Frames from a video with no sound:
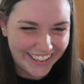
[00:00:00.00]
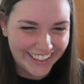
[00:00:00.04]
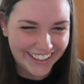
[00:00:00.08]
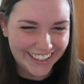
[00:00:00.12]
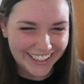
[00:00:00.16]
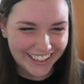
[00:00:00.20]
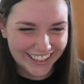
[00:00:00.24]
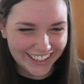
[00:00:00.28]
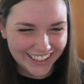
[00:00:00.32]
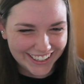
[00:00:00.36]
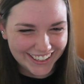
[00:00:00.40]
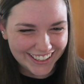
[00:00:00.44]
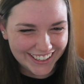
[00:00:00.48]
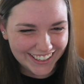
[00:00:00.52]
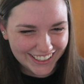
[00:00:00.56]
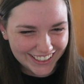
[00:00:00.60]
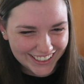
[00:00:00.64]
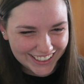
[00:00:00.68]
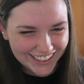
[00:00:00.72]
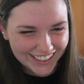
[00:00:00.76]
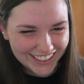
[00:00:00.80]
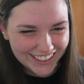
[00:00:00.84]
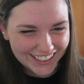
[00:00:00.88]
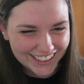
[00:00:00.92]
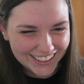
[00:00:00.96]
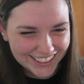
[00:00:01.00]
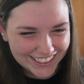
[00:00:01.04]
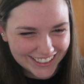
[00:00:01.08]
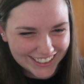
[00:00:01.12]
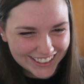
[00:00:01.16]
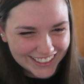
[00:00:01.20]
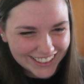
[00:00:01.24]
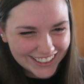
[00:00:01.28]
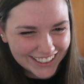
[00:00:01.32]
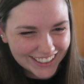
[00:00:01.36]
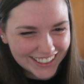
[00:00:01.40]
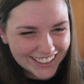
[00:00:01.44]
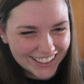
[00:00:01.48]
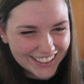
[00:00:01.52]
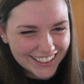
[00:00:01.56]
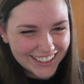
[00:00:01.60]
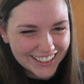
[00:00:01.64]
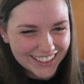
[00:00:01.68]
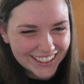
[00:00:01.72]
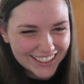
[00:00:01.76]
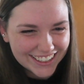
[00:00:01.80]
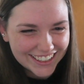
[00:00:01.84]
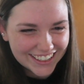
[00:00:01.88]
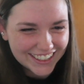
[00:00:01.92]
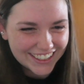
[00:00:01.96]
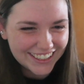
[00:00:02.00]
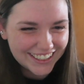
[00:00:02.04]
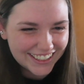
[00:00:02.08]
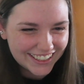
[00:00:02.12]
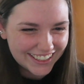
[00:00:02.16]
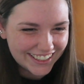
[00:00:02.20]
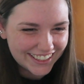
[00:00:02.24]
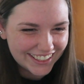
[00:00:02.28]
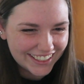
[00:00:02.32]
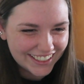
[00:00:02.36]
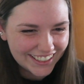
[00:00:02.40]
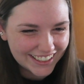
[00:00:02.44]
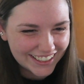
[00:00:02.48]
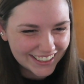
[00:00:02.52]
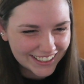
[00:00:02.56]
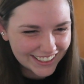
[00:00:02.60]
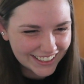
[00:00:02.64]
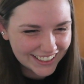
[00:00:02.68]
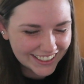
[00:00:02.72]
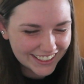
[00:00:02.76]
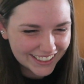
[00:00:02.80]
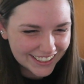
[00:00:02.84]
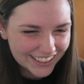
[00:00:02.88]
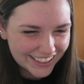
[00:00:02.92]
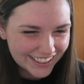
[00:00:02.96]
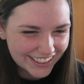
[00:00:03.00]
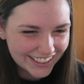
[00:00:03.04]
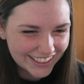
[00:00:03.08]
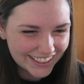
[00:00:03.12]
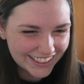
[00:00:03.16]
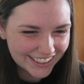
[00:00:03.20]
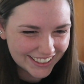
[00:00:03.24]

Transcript: The person shown says nothing.